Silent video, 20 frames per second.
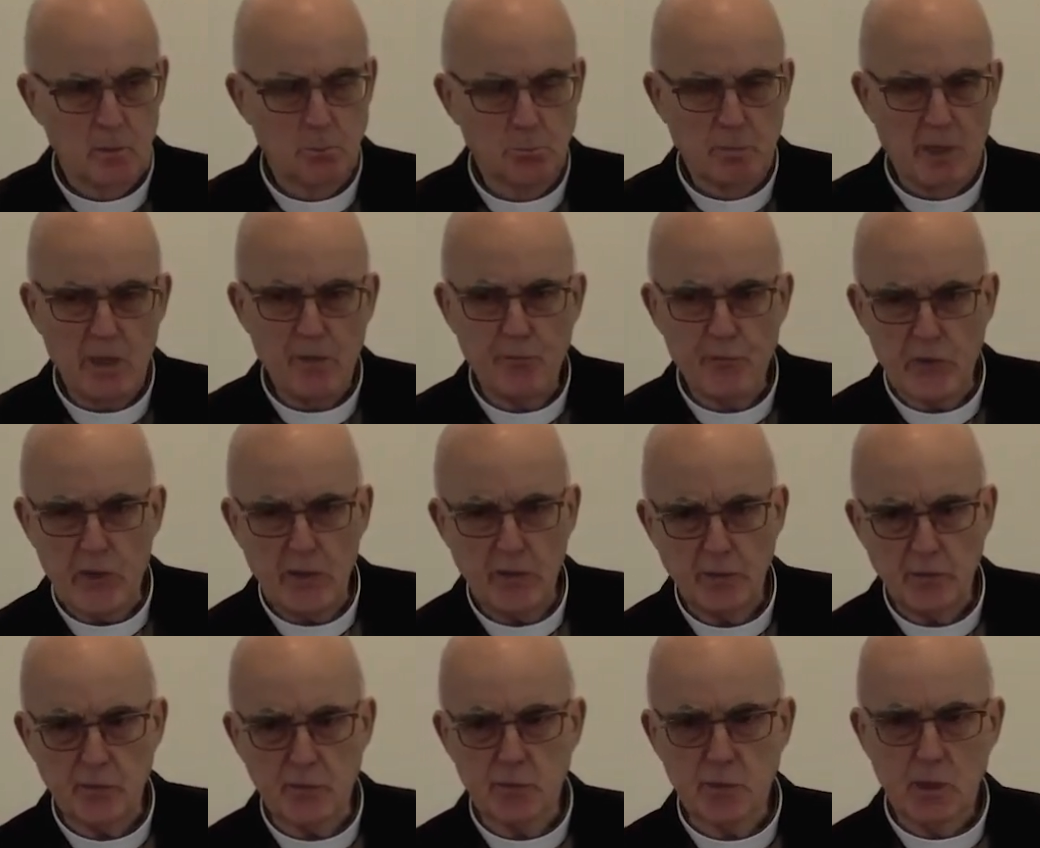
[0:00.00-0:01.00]
My
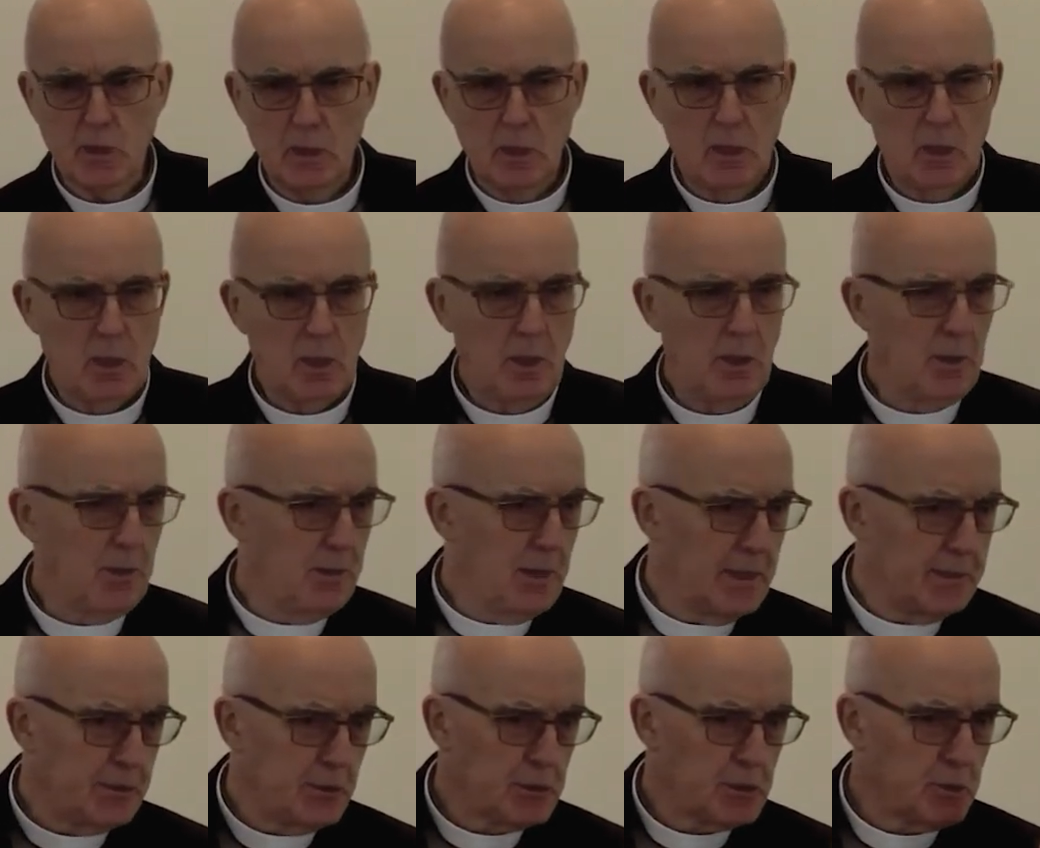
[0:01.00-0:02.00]
friends,
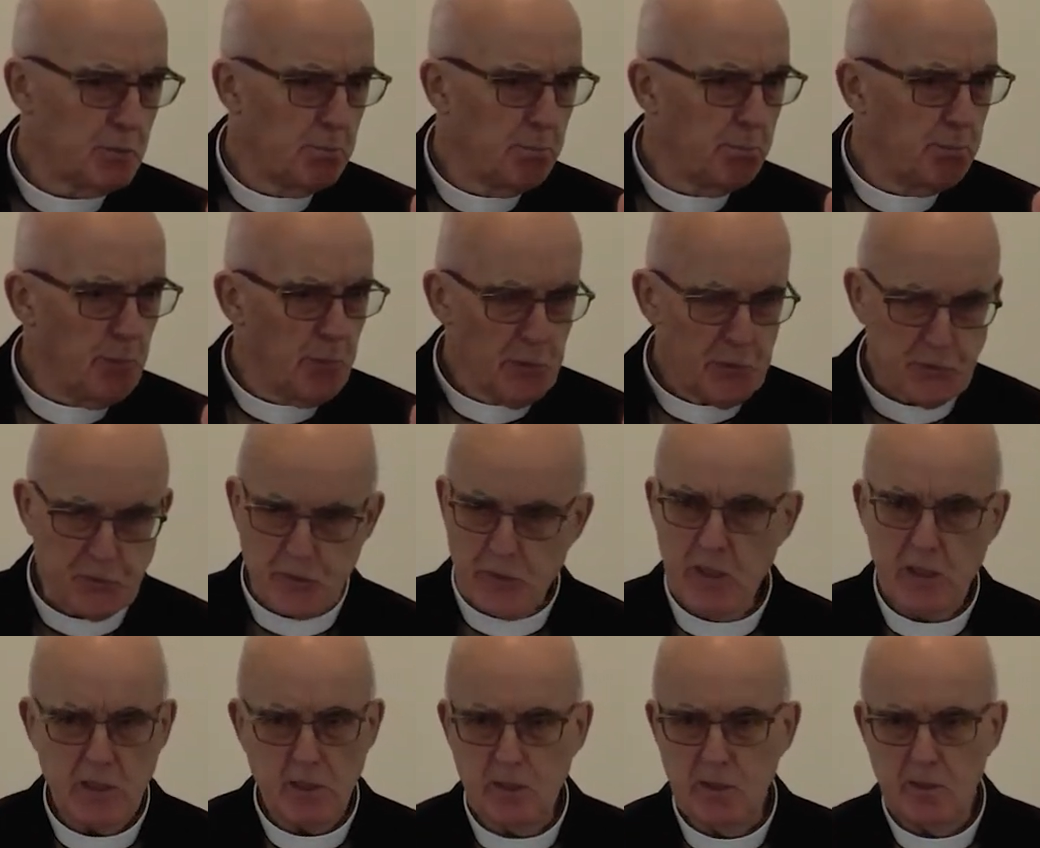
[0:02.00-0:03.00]
let us
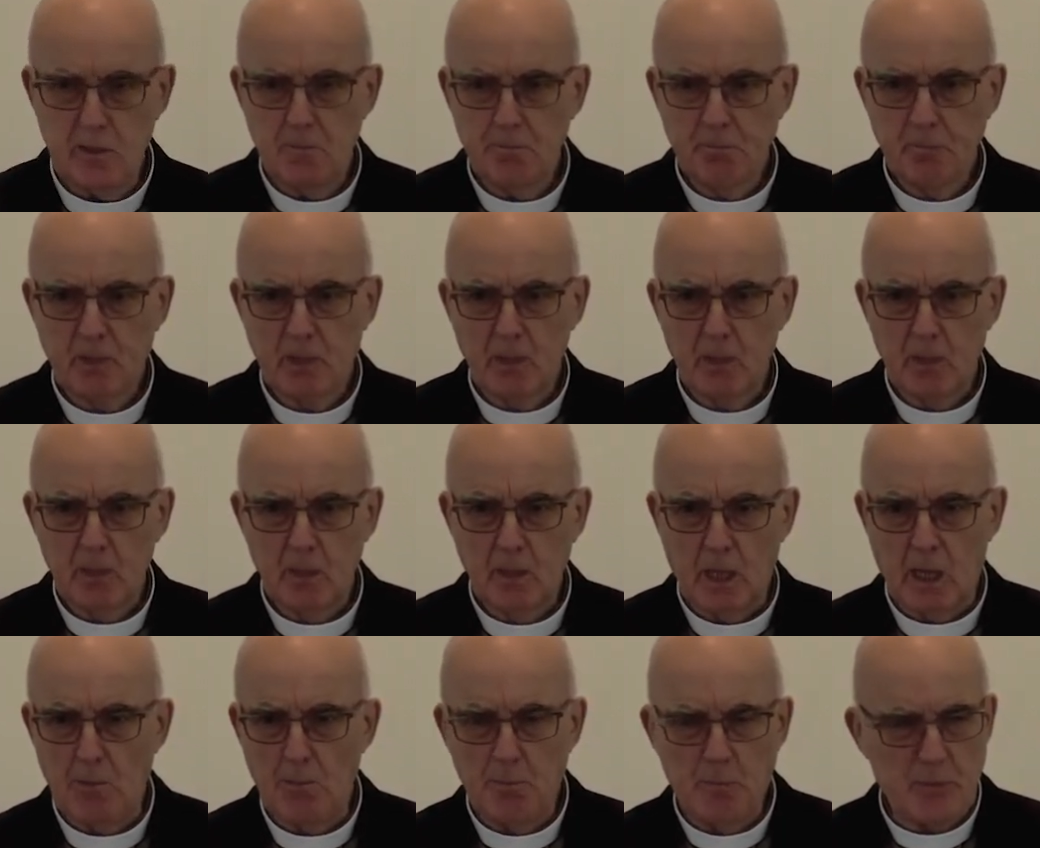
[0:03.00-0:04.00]
pray
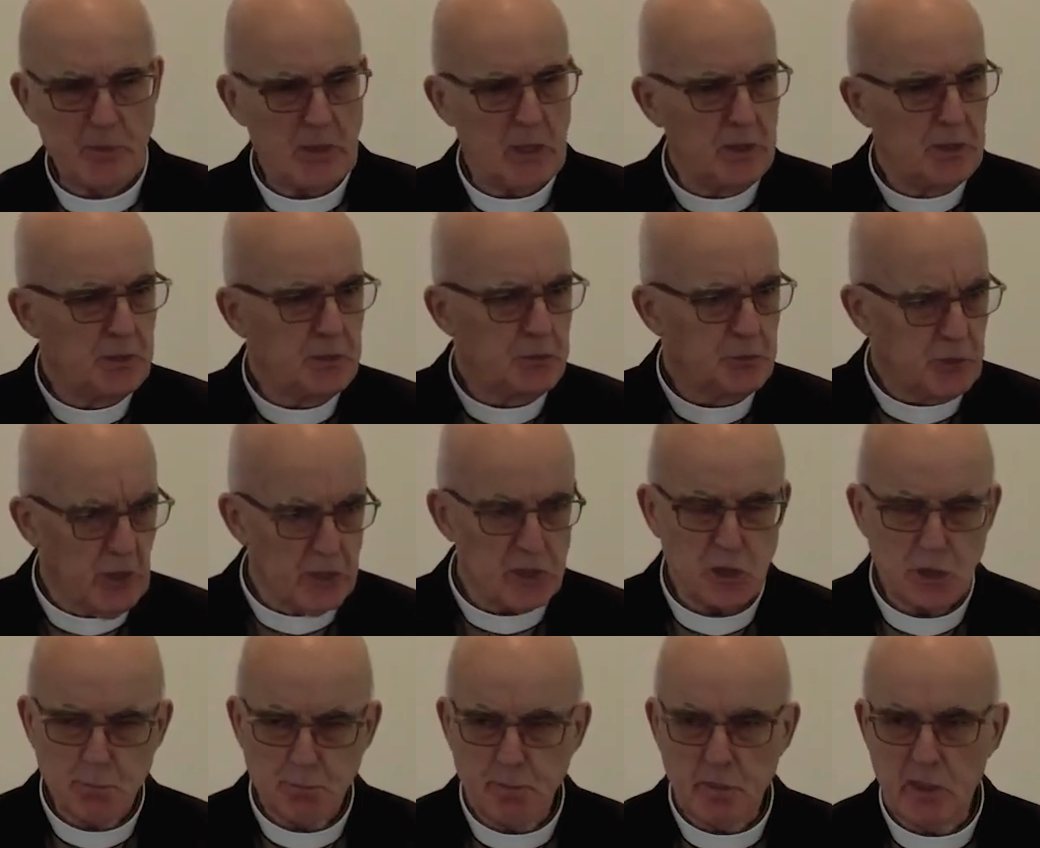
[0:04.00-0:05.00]
and prayed
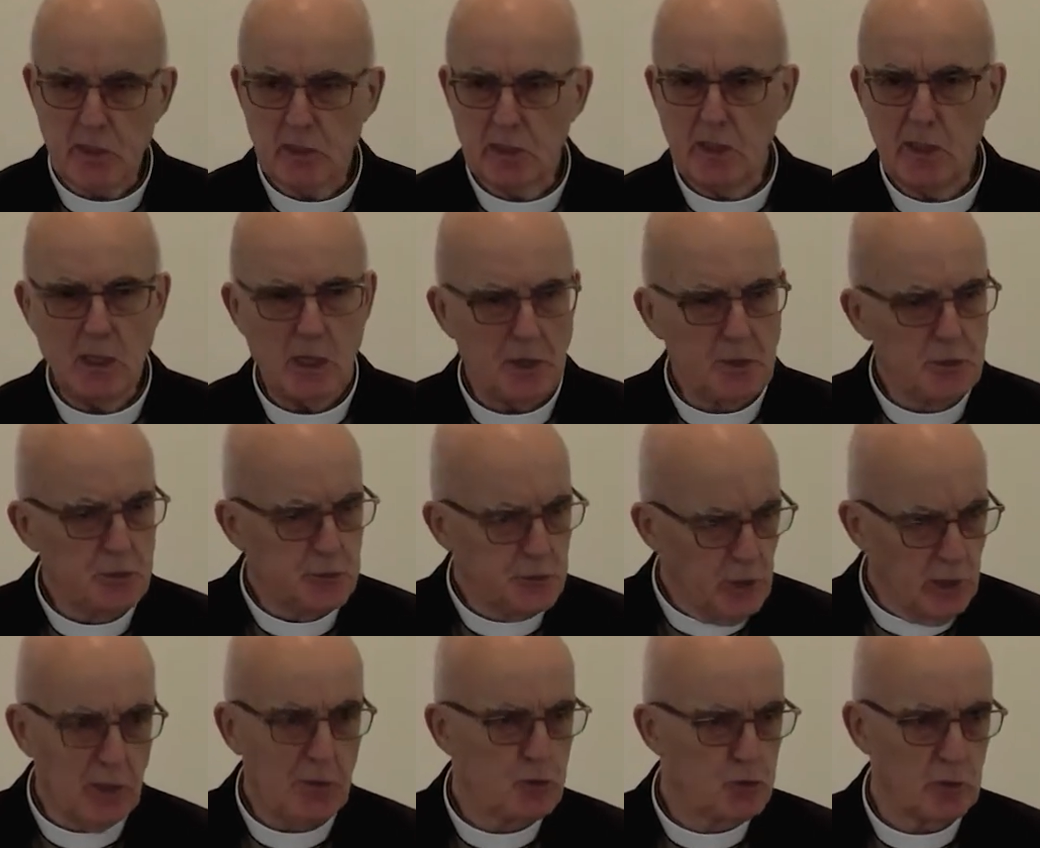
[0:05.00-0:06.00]
desperately and
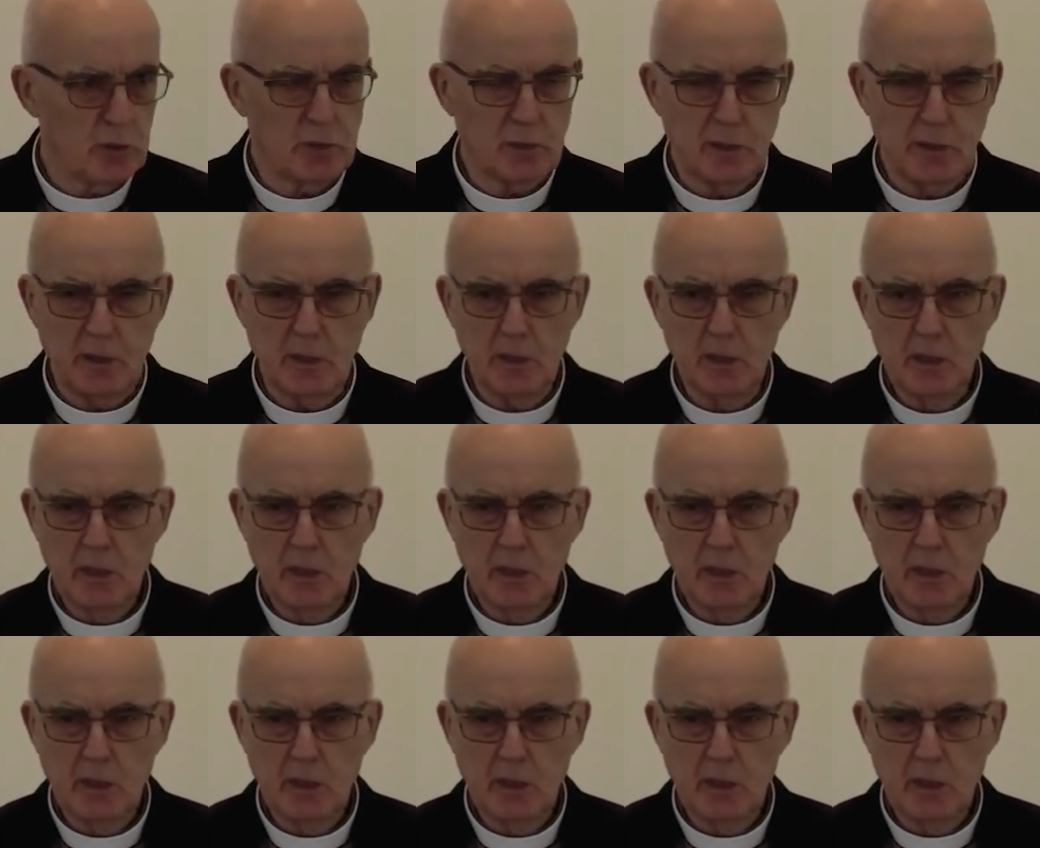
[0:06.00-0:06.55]
diligently